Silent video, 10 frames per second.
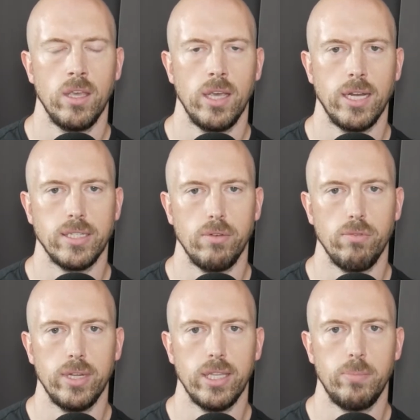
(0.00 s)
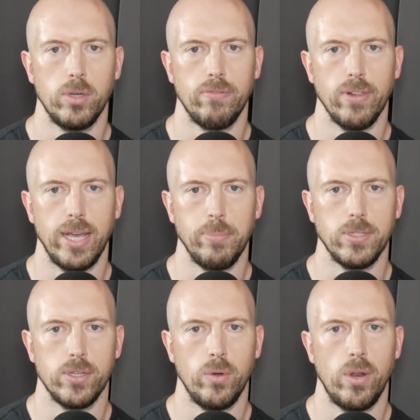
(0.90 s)
It is a really beautiful
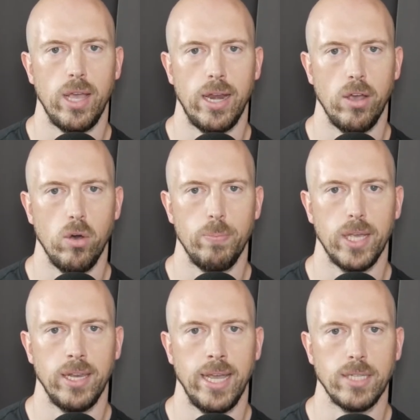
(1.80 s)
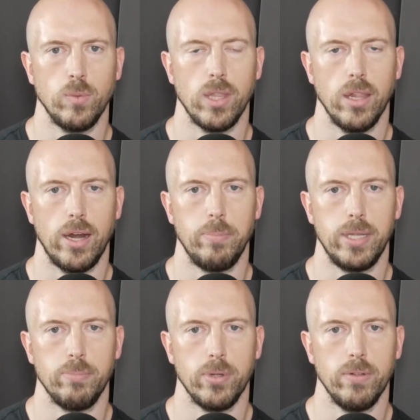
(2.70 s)
episode, and I hope it connects with a lot of
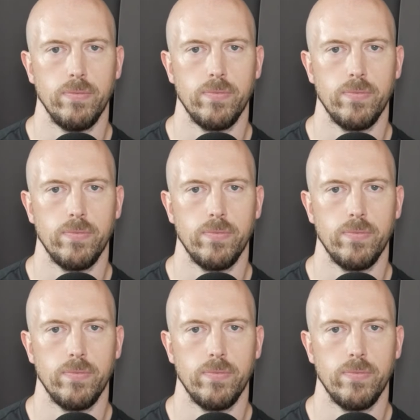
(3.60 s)
people.